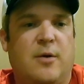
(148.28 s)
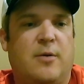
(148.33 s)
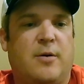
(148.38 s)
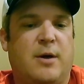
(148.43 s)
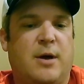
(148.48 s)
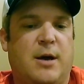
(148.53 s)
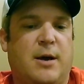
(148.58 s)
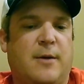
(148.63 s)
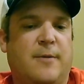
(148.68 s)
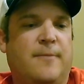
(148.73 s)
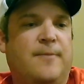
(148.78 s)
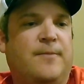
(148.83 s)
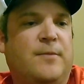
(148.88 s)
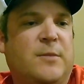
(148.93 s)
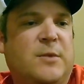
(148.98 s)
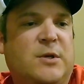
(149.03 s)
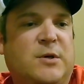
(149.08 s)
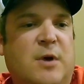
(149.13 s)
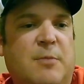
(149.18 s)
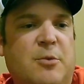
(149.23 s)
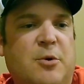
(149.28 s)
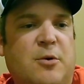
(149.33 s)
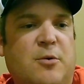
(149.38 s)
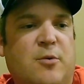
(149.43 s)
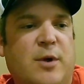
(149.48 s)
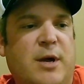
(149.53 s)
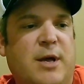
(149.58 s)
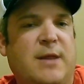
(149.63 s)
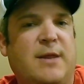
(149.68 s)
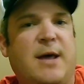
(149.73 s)
Okay, so I'm going to
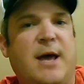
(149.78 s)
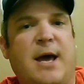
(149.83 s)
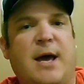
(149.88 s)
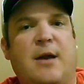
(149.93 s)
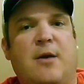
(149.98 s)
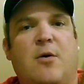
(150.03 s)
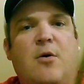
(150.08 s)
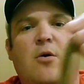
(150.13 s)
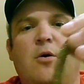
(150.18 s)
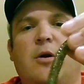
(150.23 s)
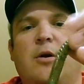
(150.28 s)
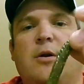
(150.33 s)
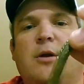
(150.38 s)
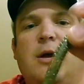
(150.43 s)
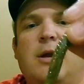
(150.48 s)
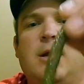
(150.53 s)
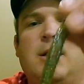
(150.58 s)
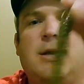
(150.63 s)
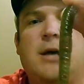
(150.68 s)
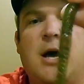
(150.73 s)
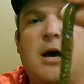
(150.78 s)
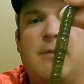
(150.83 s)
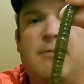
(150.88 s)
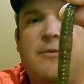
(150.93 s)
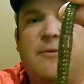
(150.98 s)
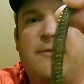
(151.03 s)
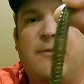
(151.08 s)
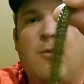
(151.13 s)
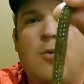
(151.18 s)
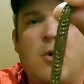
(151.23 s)
rig that on any type
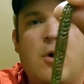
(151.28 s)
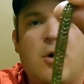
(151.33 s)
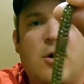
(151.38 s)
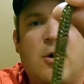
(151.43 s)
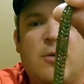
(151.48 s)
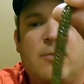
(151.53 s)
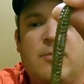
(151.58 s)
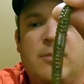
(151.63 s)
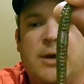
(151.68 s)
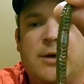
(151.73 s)
of worm,